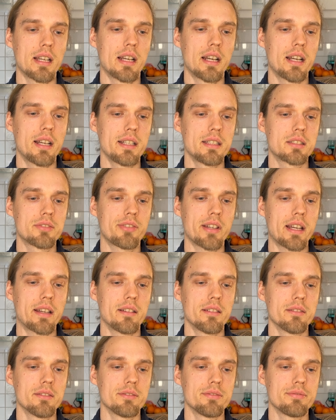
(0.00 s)
He's
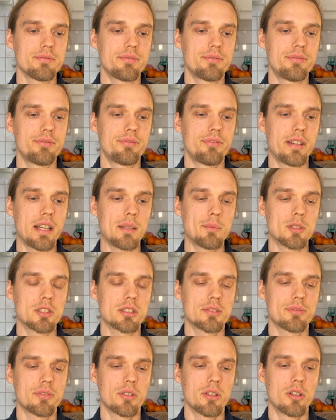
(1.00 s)
famous
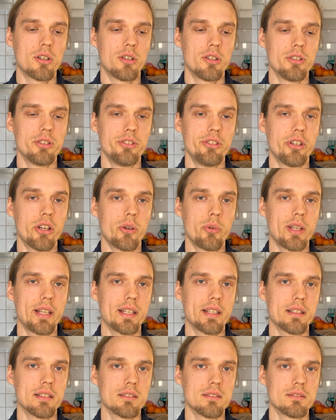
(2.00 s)
for
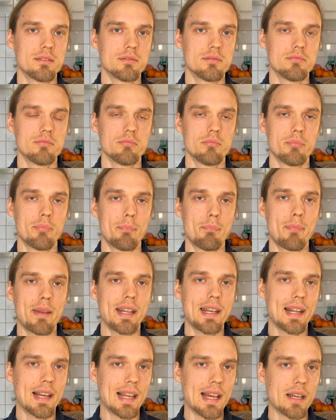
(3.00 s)
knowing
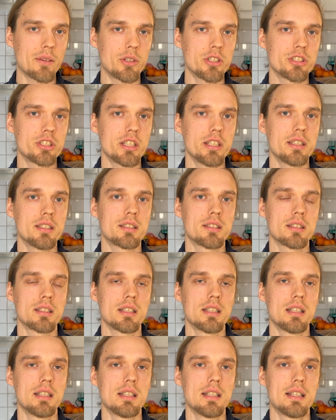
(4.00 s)
many languages
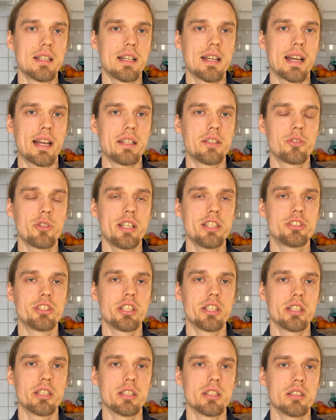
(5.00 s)
and
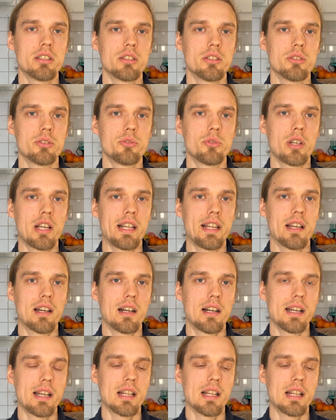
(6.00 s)
reaching really high